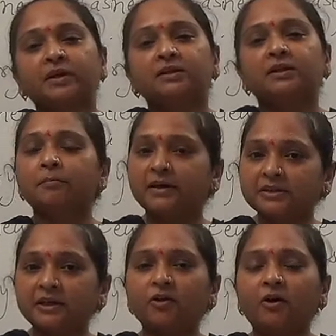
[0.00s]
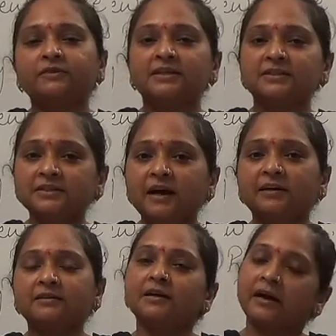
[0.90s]
the mother of the
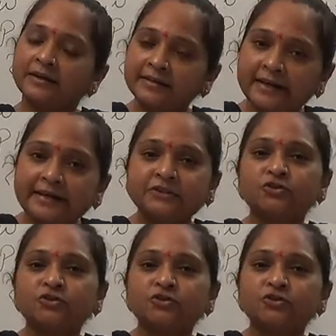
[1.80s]
skunk again